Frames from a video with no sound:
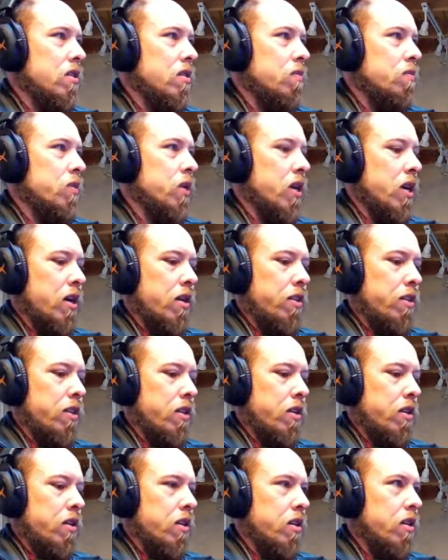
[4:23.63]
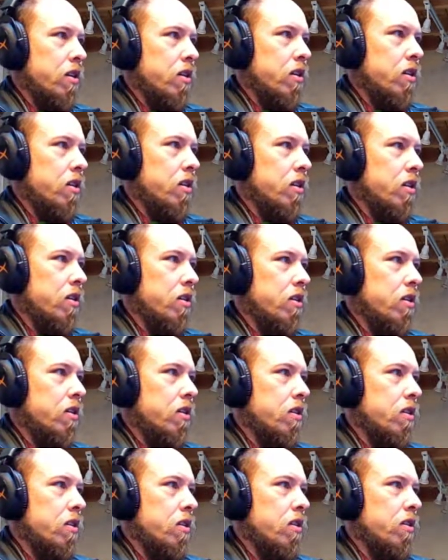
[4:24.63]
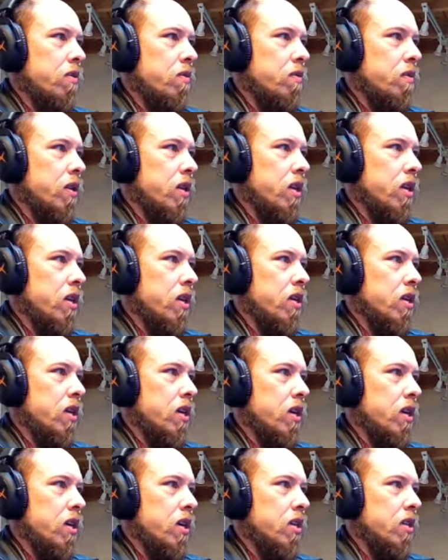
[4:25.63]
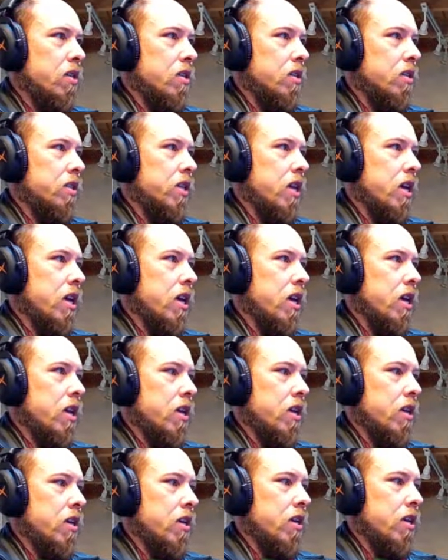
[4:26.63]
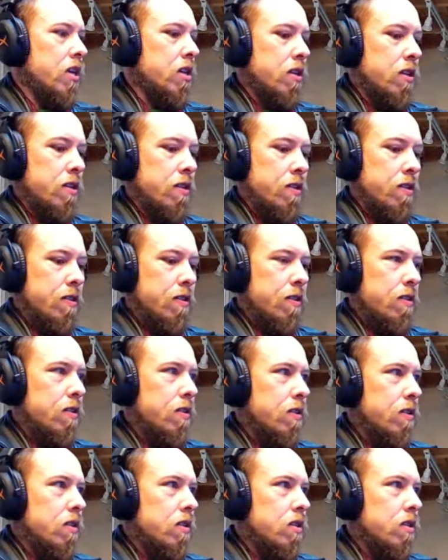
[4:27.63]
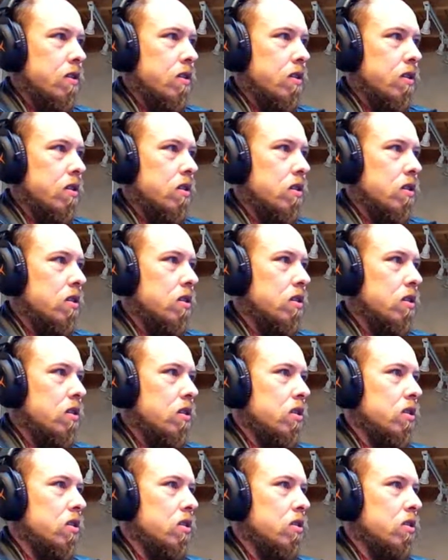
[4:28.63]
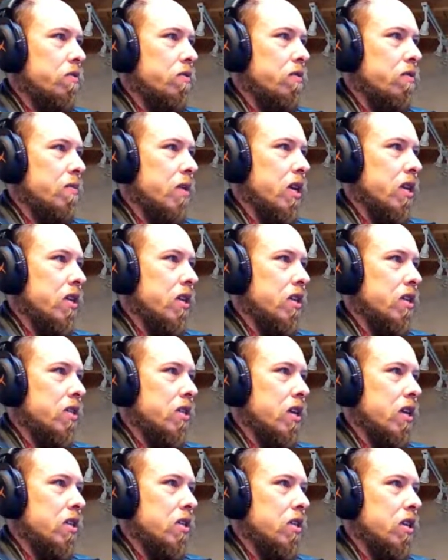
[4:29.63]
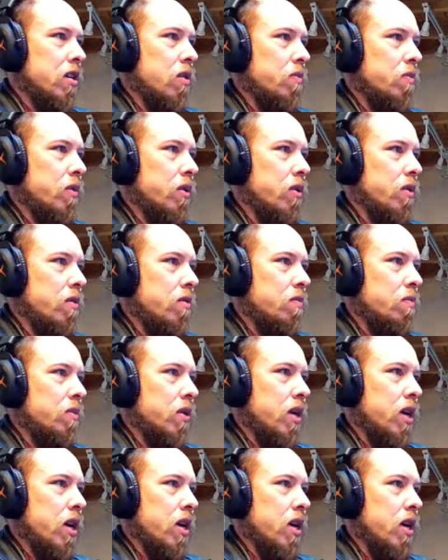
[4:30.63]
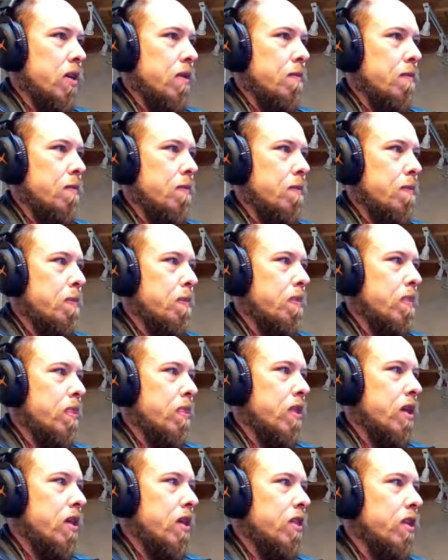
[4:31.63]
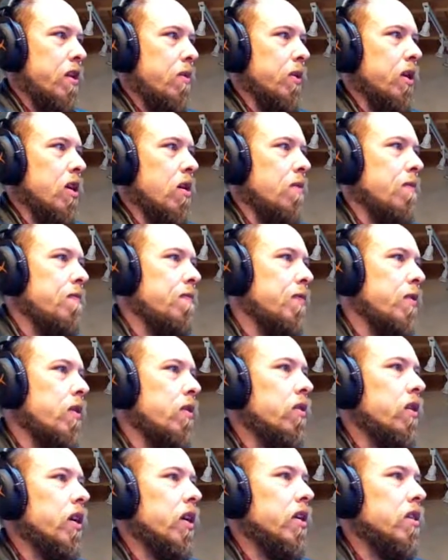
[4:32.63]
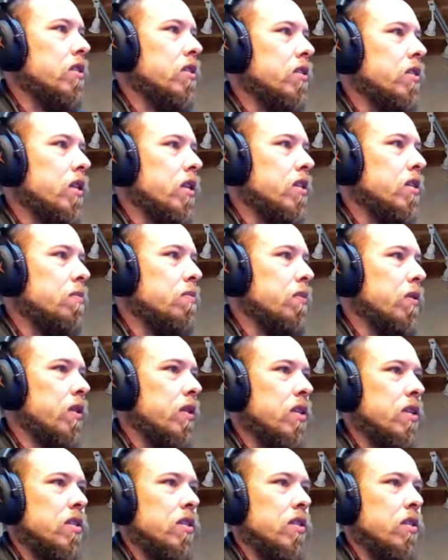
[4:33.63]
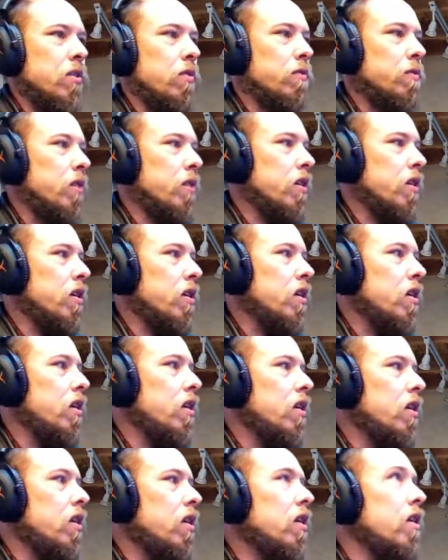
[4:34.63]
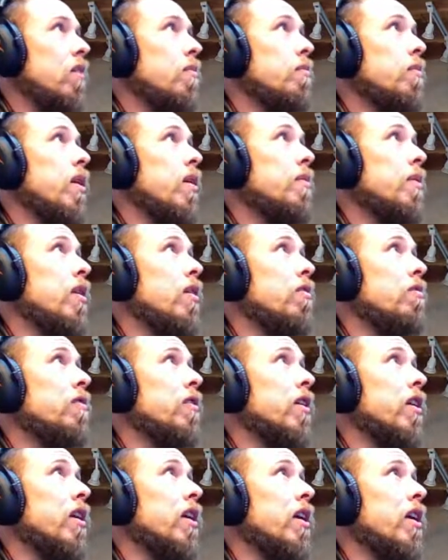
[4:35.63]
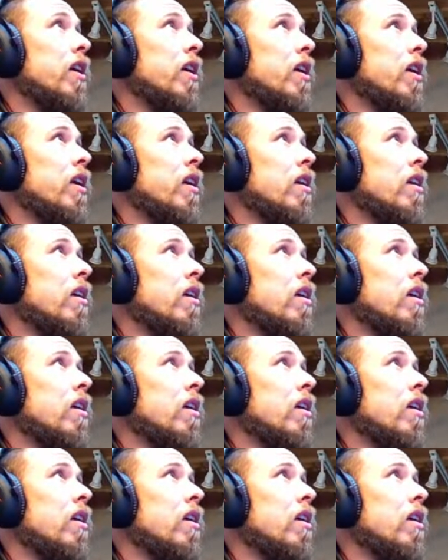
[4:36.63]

Python 3.10 Dorf Romantik /helper pi. There we go. Okay, so let's bring this over. Maybe over here.